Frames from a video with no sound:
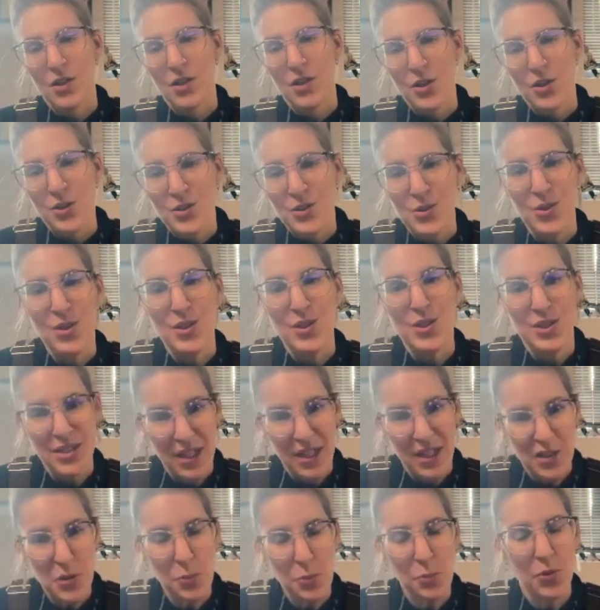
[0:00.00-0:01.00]
So the
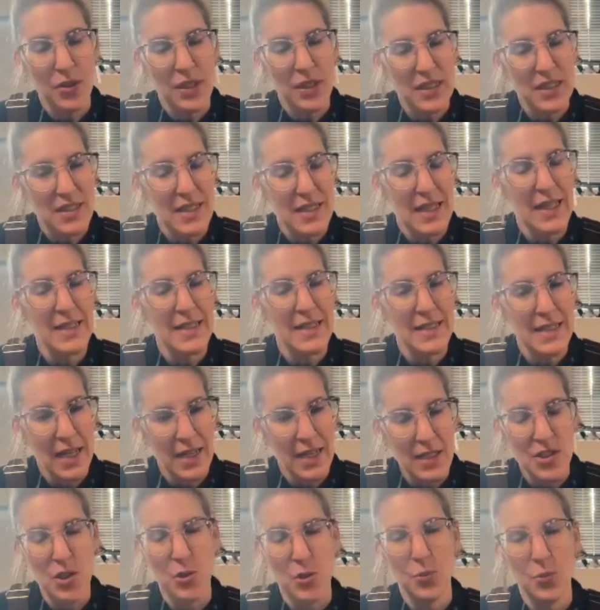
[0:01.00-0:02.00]
discussion board is
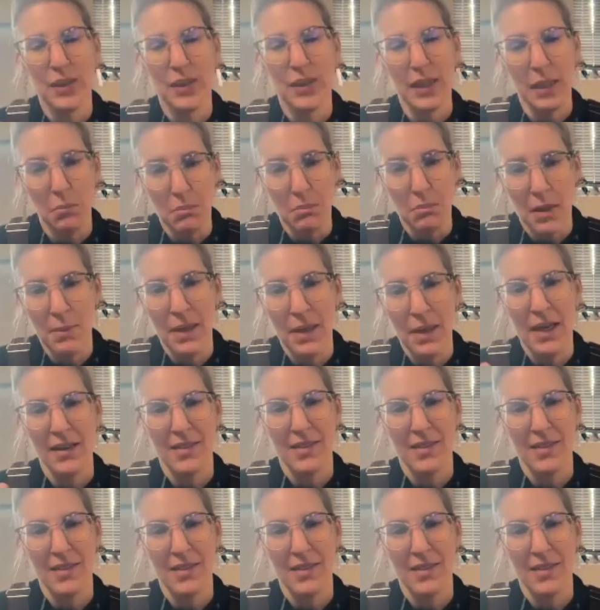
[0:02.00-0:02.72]
intended to really mimic